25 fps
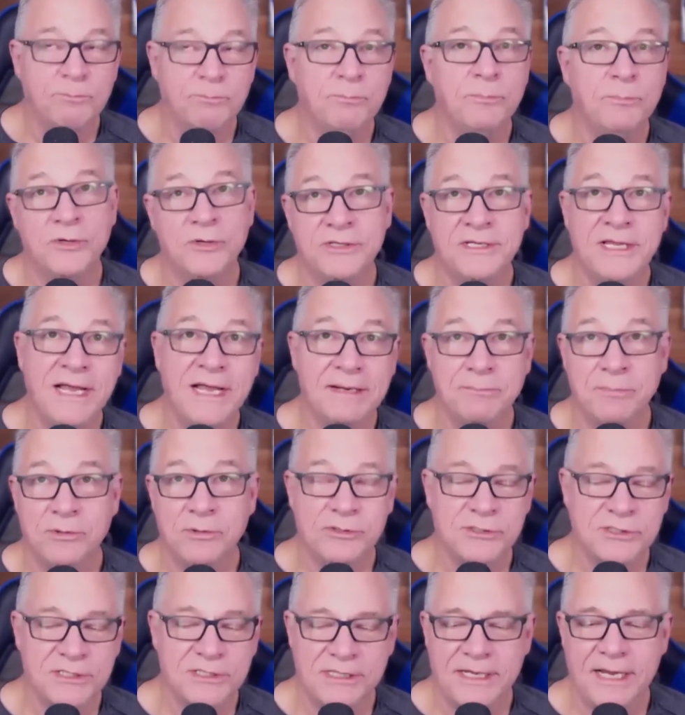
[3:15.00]
protect
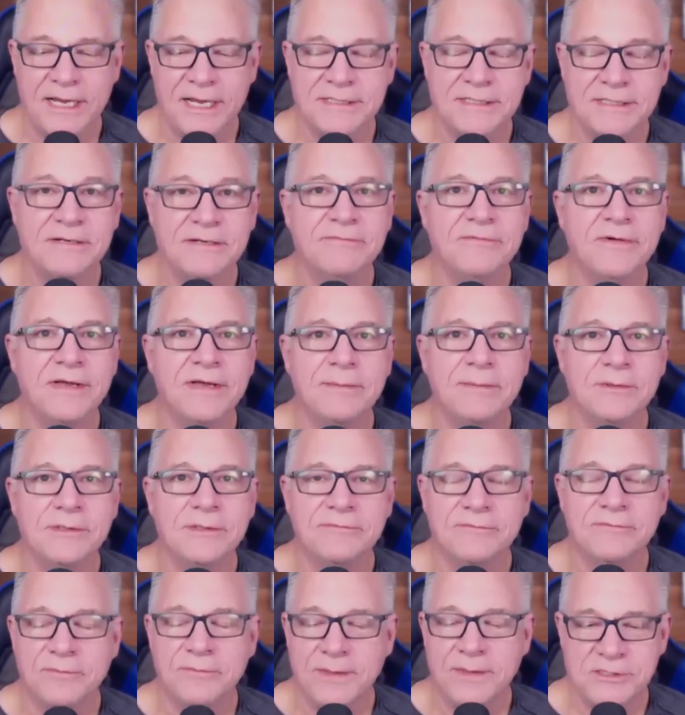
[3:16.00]
personally identifiable
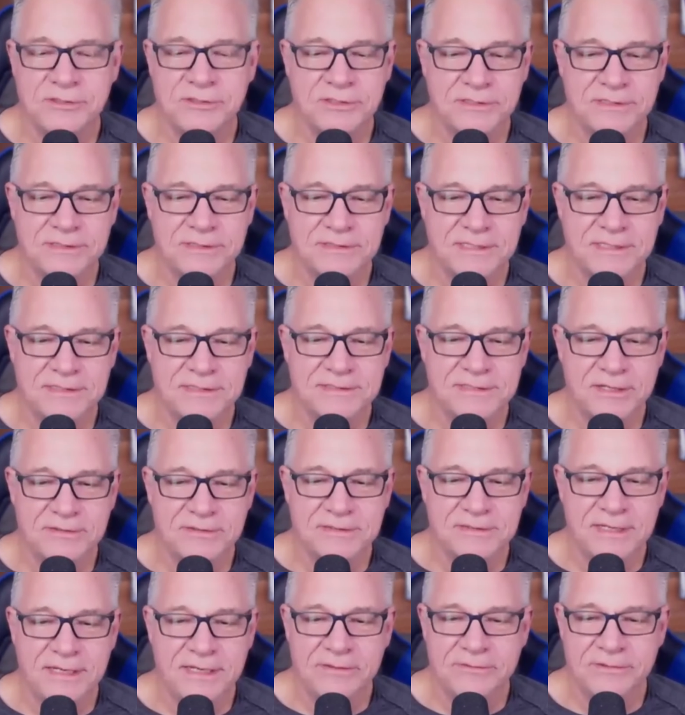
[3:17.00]
information, in this case,
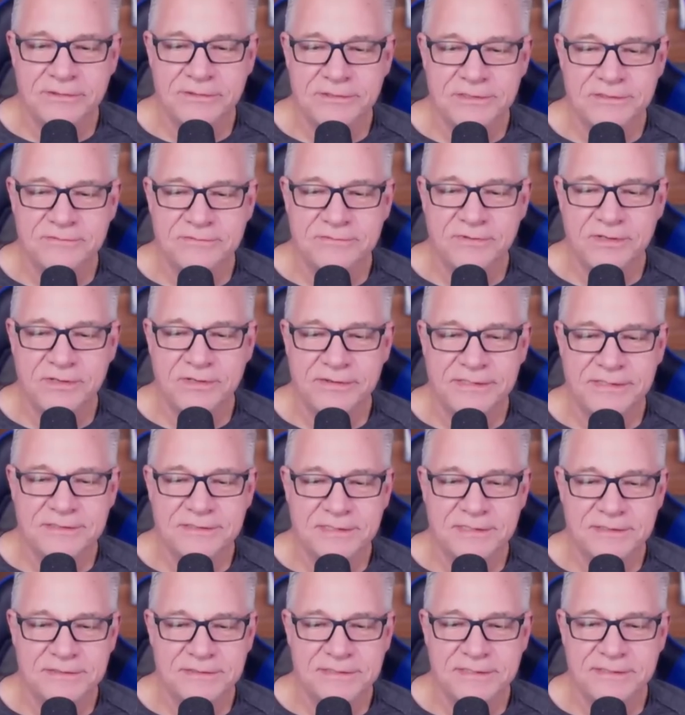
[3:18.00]
health data, which is very
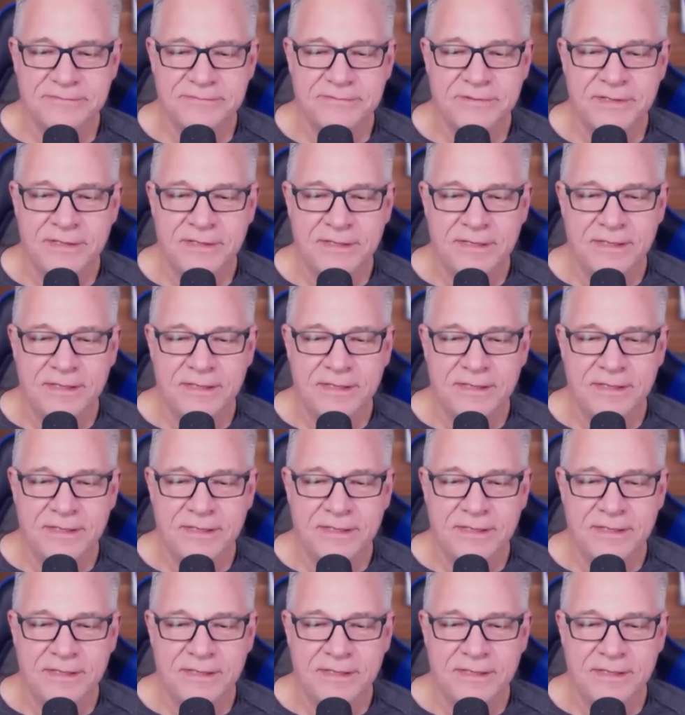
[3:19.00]
sensitive,